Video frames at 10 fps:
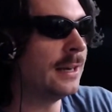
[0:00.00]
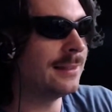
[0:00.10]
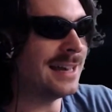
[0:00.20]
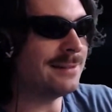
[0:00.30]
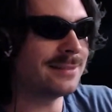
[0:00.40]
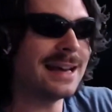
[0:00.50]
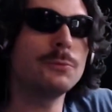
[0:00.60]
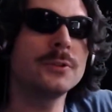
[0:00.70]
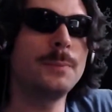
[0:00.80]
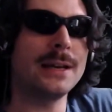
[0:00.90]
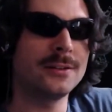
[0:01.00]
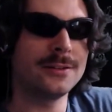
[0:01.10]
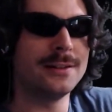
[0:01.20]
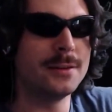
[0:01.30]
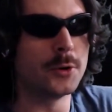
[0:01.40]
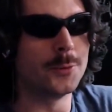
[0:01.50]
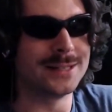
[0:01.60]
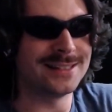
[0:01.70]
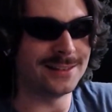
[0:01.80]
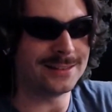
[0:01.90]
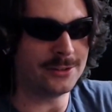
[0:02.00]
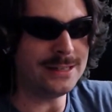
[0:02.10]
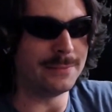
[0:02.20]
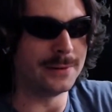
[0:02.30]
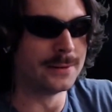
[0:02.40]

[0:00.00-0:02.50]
That that was better than the moment in the stream.